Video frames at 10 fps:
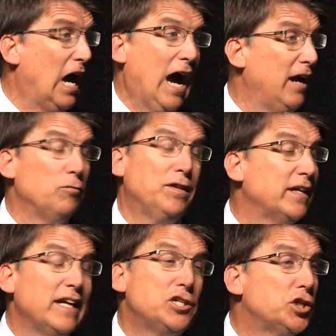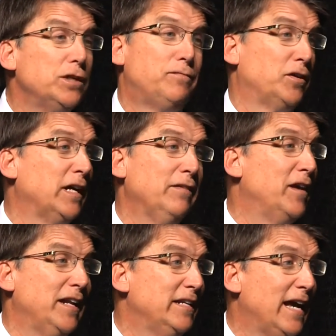I don't think they should forgive
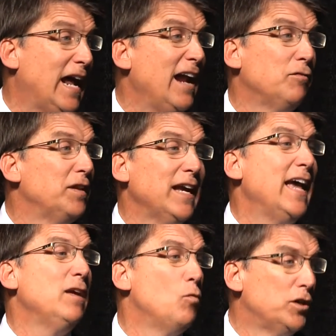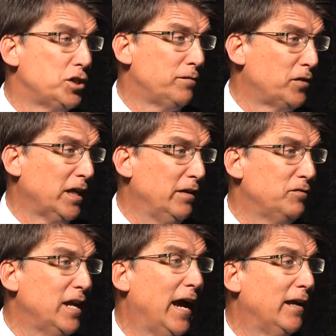any debt. I don't think anyone should forgive
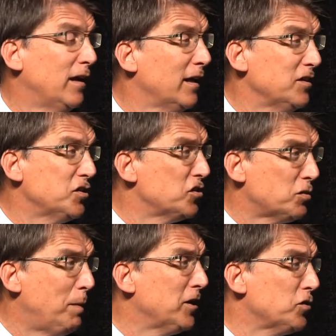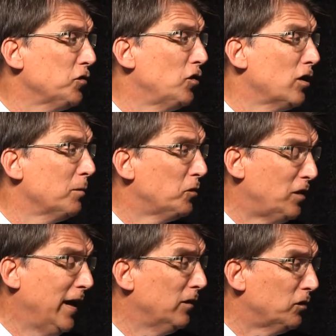debt unless it's special
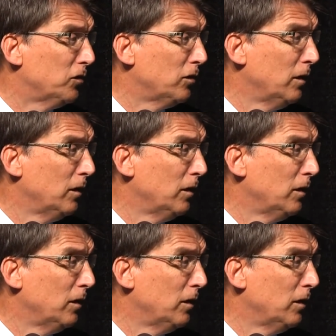circumstances.